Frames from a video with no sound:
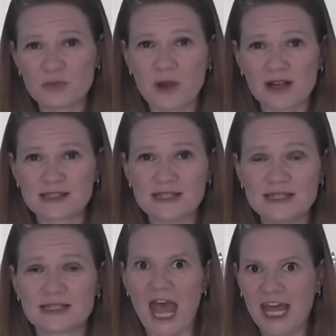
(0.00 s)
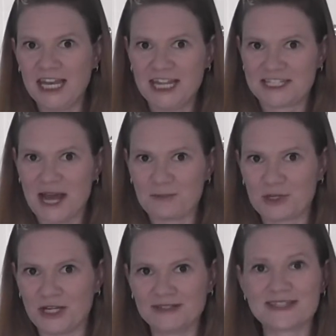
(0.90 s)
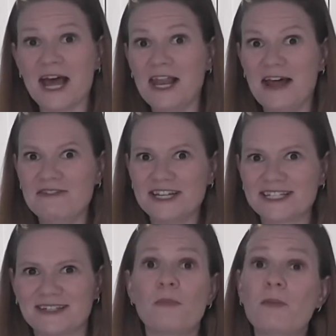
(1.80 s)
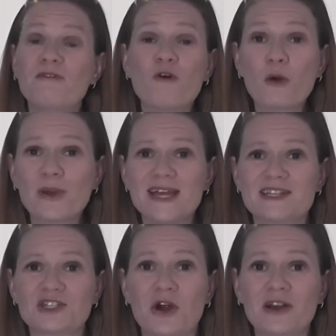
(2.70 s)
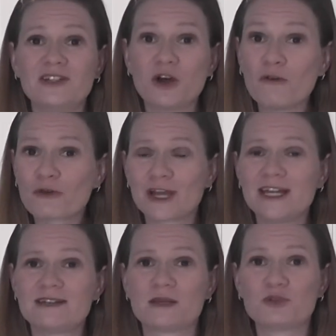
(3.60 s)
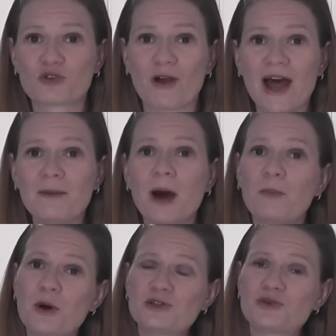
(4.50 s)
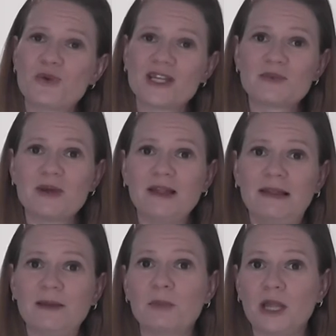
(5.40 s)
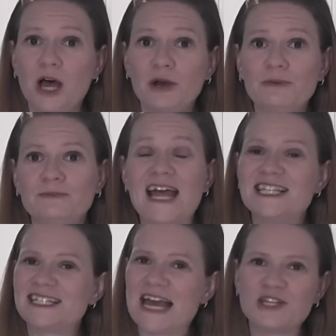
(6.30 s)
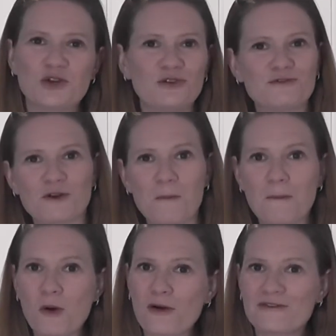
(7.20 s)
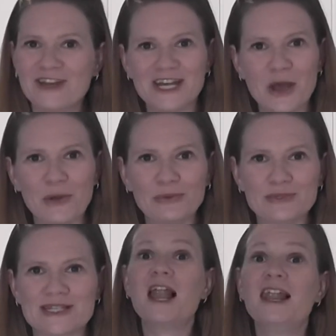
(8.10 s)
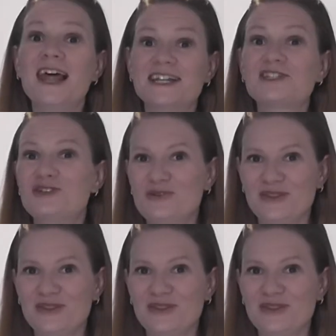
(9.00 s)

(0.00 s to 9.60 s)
boxes. Endless options, I love it. But before we get started, don't forget to subscribe. I'll post the recipe link below and stay tuned for more videos. Let's do